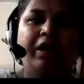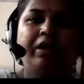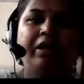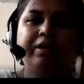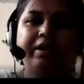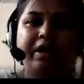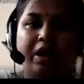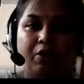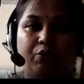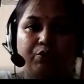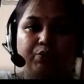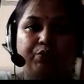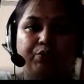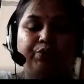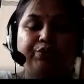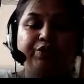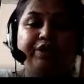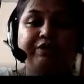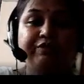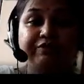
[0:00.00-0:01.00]
Now,
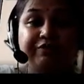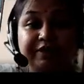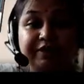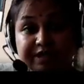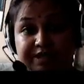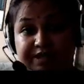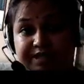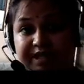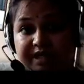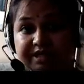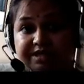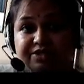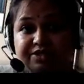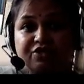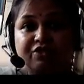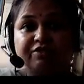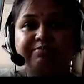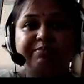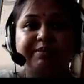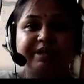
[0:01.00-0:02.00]
different sets
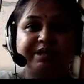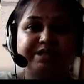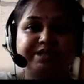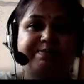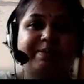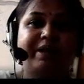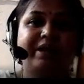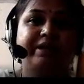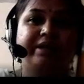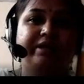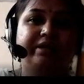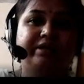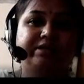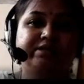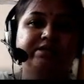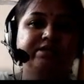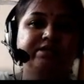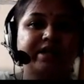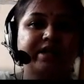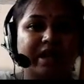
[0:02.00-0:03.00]
of bit
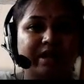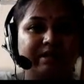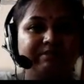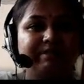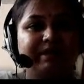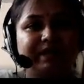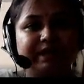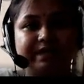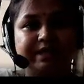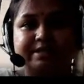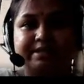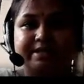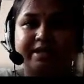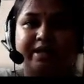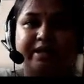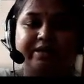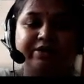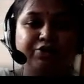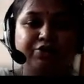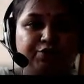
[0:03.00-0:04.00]
patterns can be
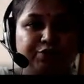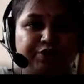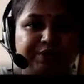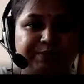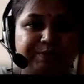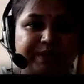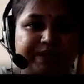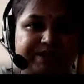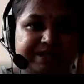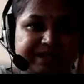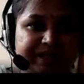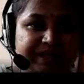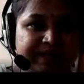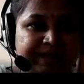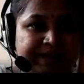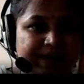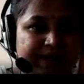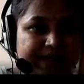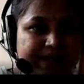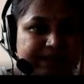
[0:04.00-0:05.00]
designed to represent
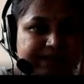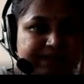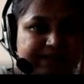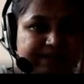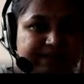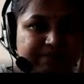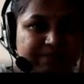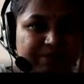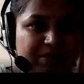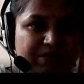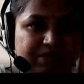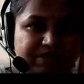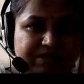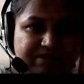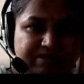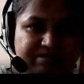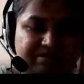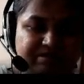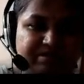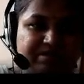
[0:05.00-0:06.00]
text symbols.
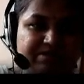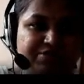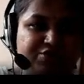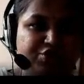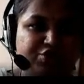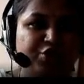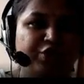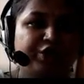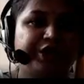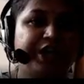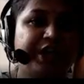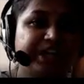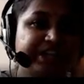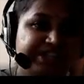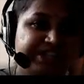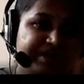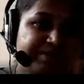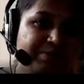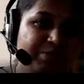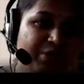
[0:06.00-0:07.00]
So, your text
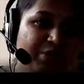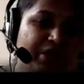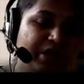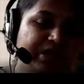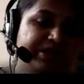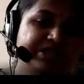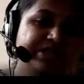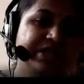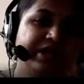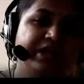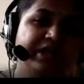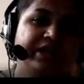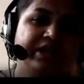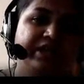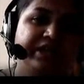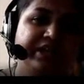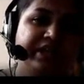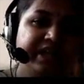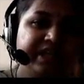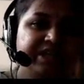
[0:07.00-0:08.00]
symbols
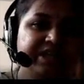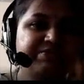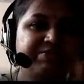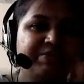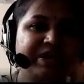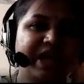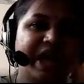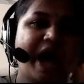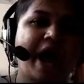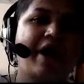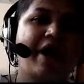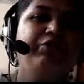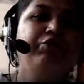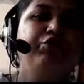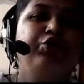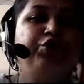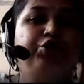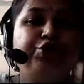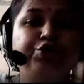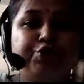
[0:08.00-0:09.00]
each will have
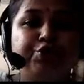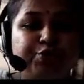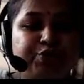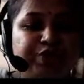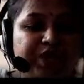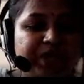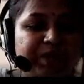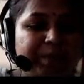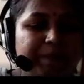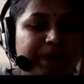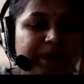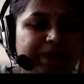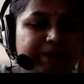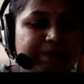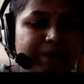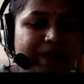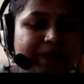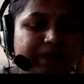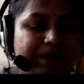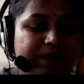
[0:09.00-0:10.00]
unique bit
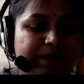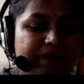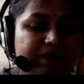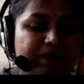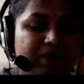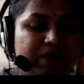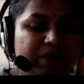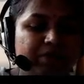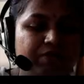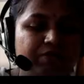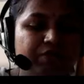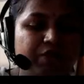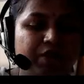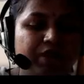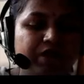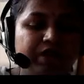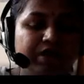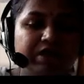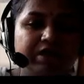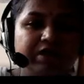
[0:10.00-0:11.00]
pattern
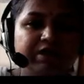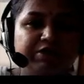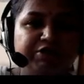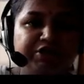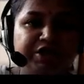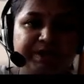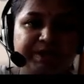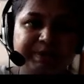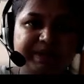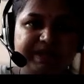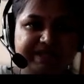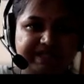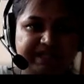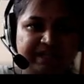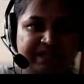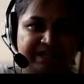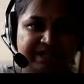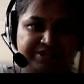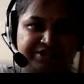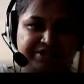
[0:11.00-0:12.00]
for
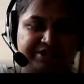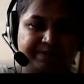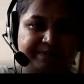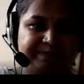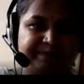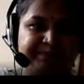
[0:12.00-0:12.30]
representation.